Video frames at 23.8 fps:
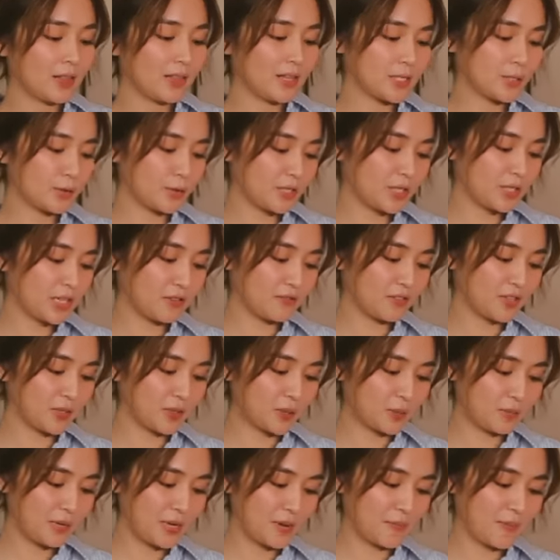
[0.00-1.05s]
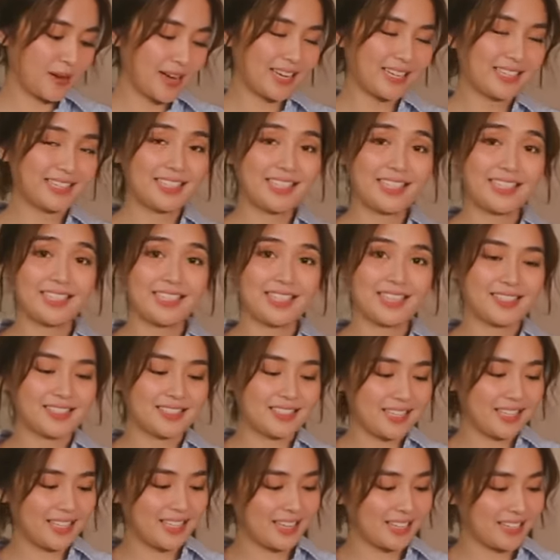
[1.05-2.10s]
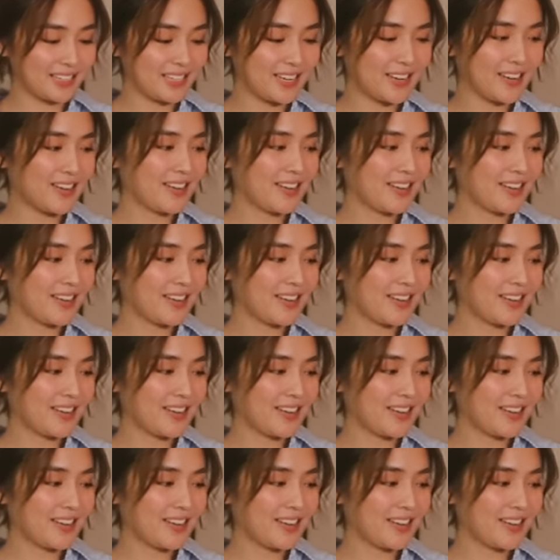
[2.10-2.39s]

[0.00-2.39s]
This was given to me by Clean Canteen.